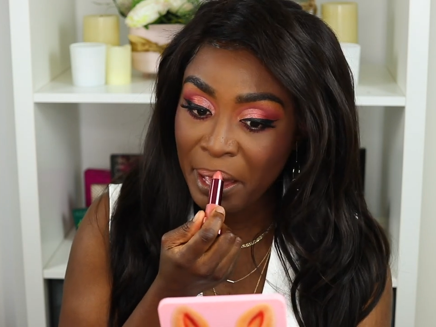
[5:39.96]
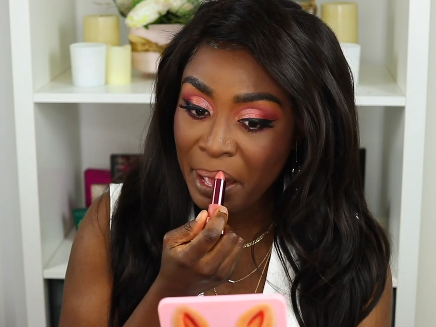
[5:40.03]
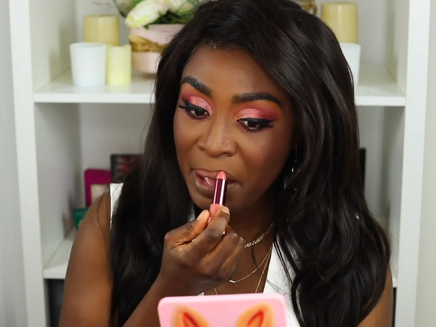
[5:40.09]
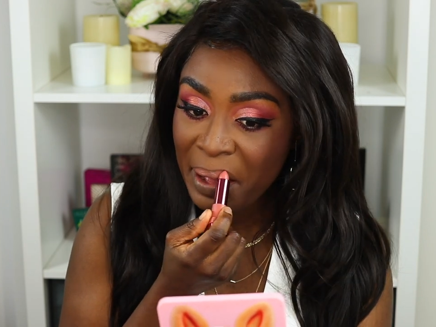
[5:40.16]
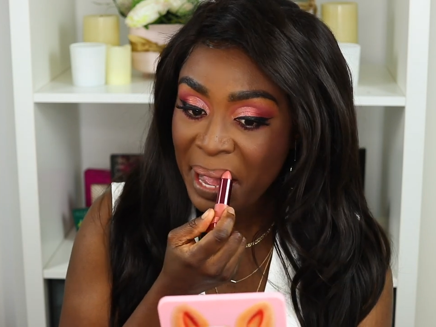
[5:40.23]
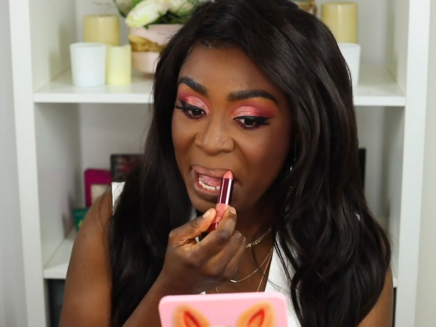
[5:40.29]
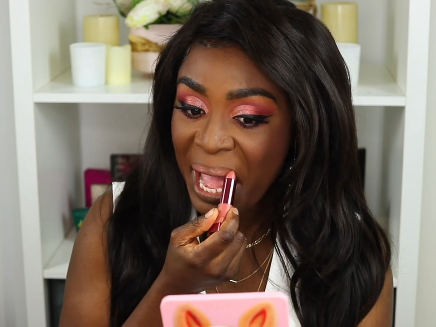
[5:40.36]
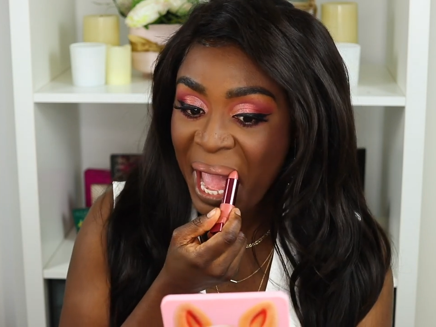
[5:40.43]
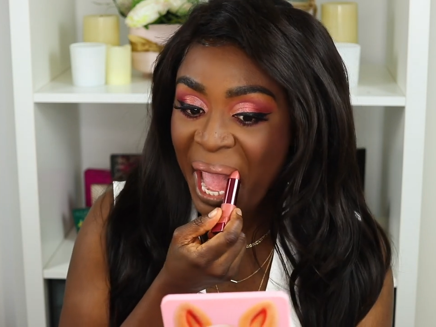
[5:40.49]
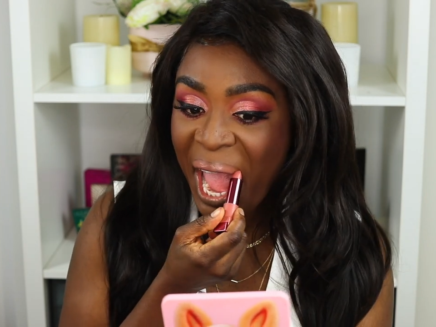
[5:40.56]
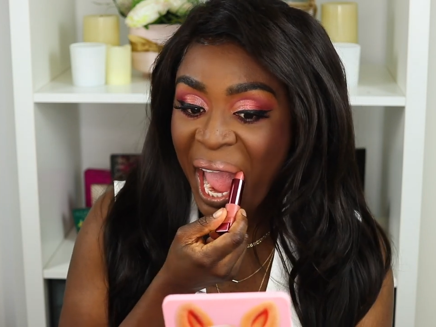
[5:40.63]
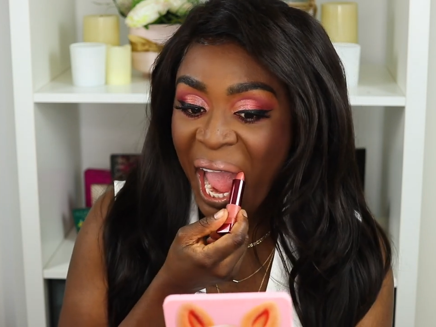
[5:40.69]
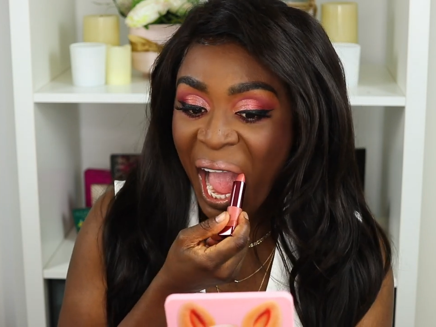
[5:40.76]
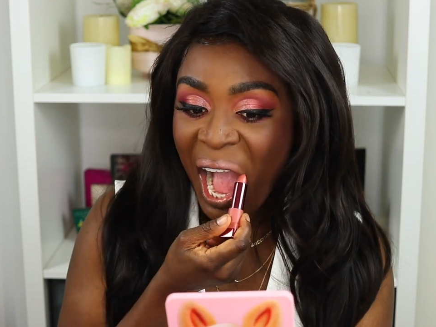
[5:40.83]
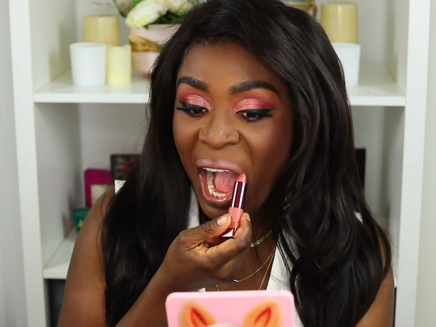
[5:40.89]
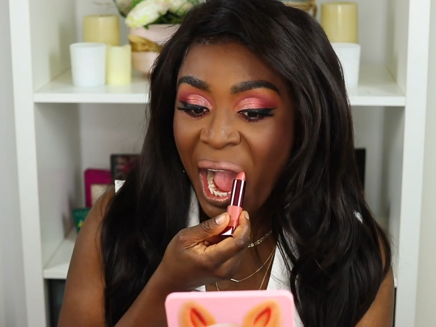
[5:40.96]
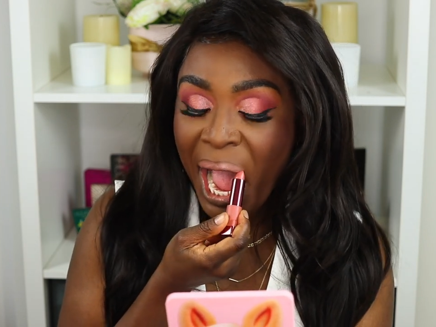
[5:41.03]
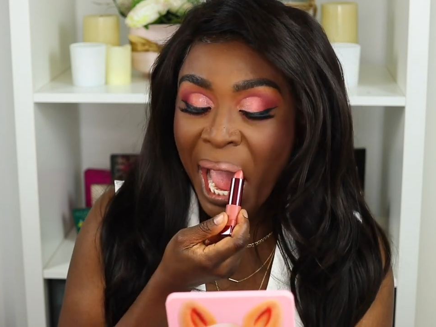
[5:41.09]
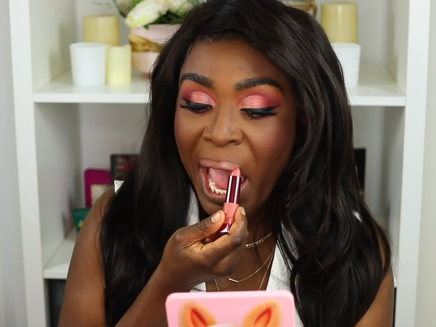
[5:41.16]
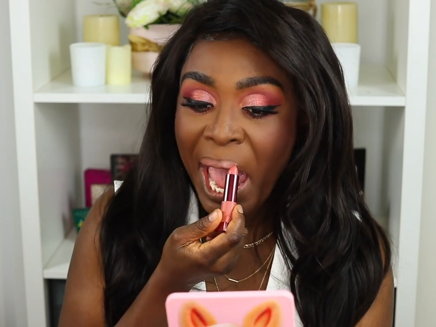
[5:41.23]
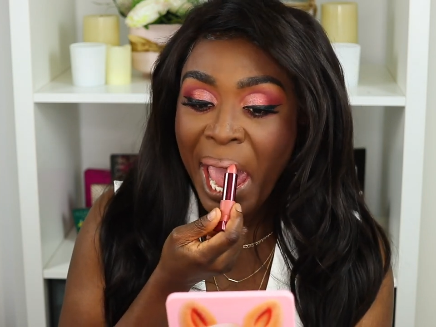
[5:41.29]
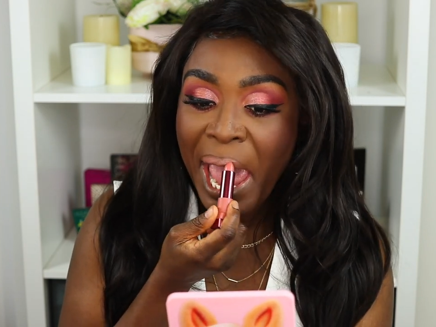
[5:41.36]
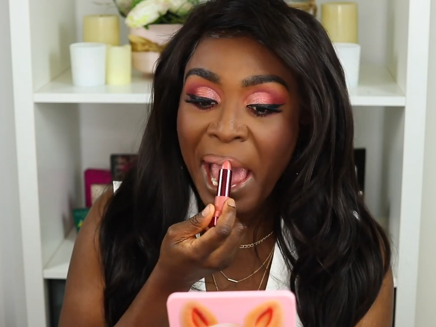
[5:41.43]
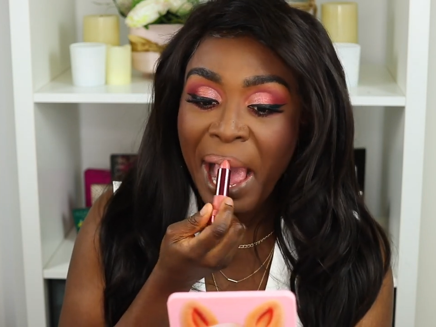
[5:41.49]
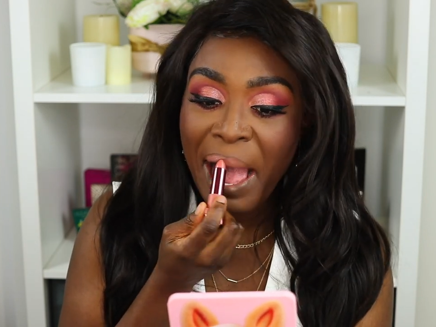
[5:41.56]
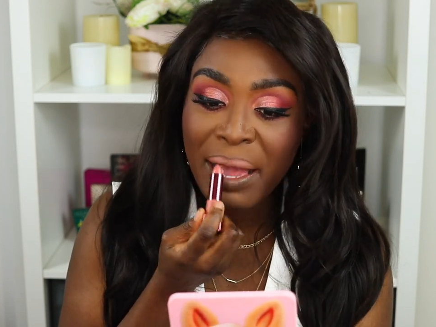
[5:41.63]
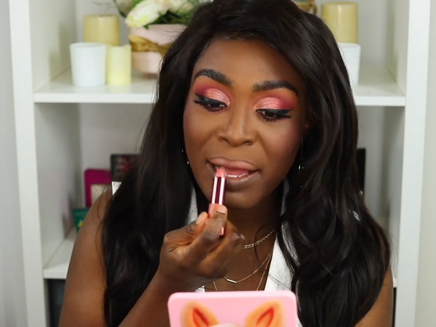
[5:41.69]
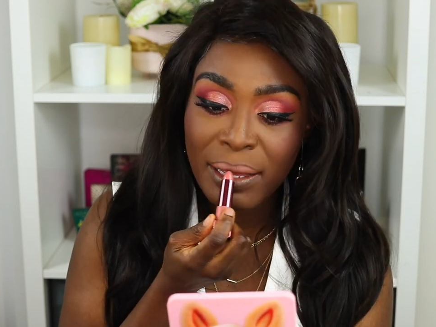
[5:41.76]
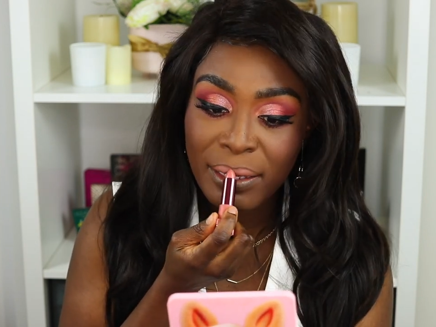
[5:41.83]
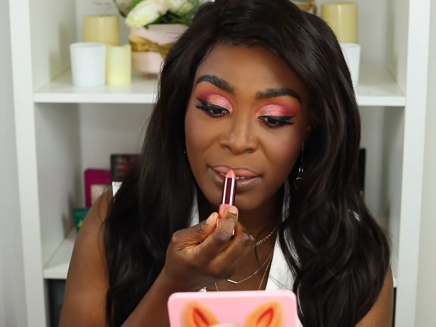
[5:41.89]
Okay, okay.
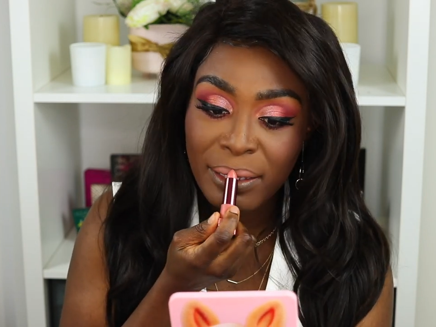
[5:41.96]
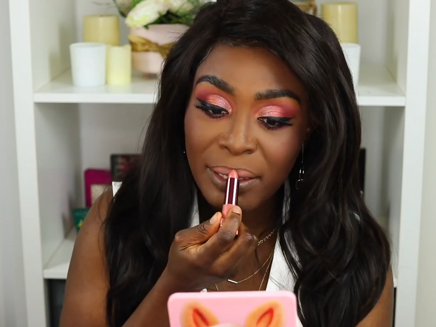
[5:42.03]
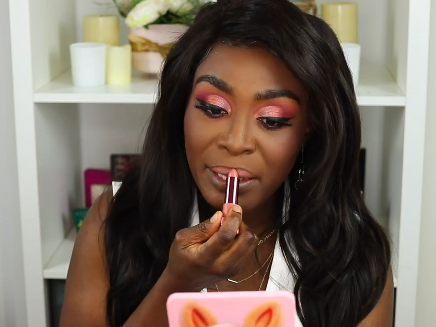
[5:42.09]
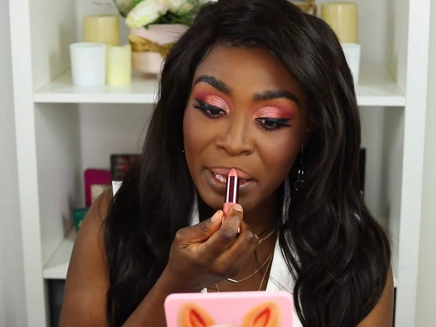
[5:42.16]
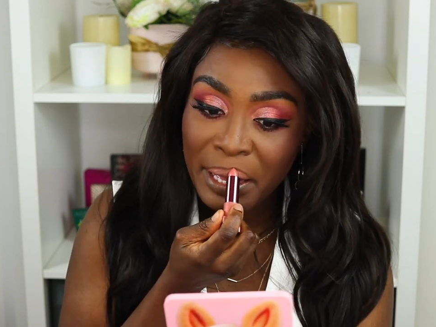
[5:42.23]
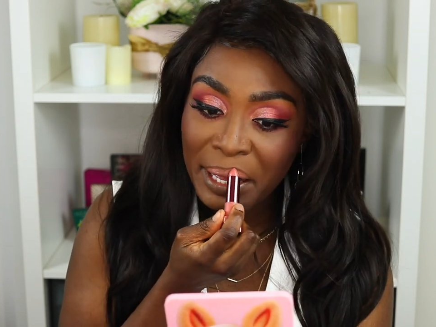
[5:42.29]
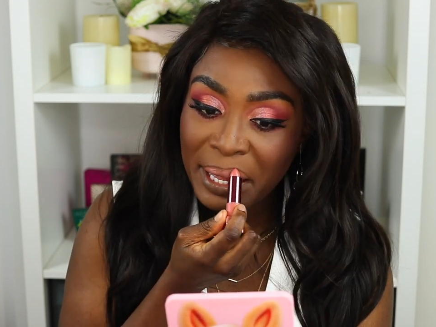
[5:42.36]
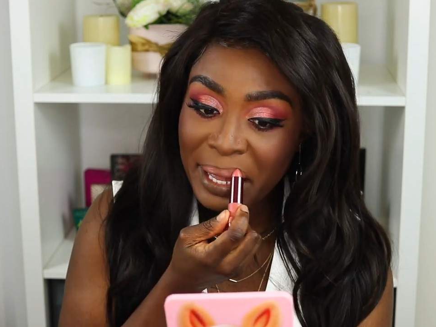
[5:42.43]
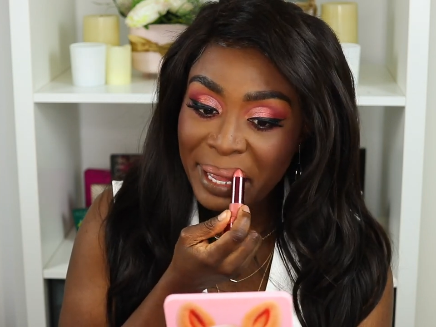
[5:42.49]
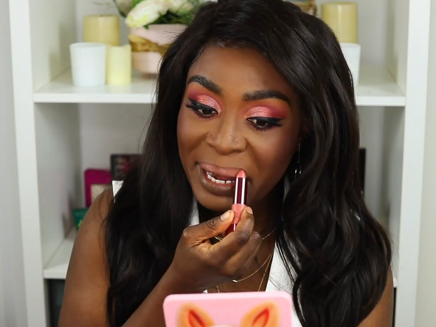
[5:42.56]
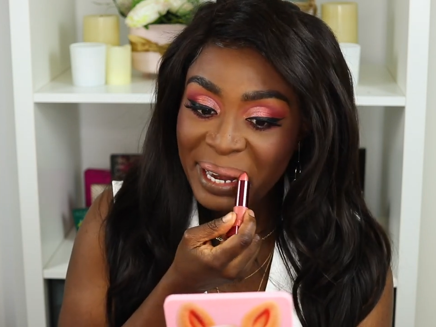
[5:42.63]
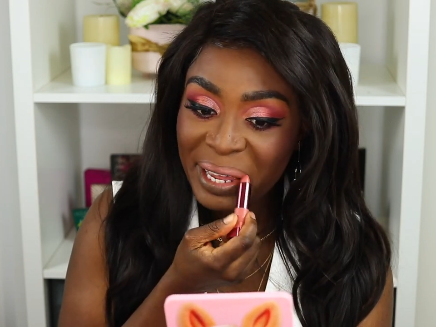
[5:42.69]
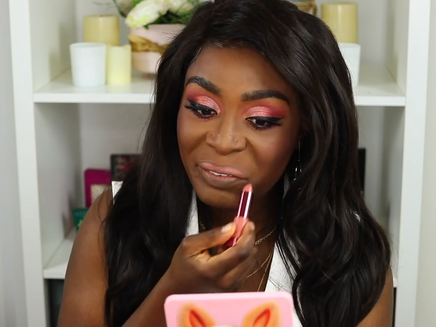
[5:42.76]
Again,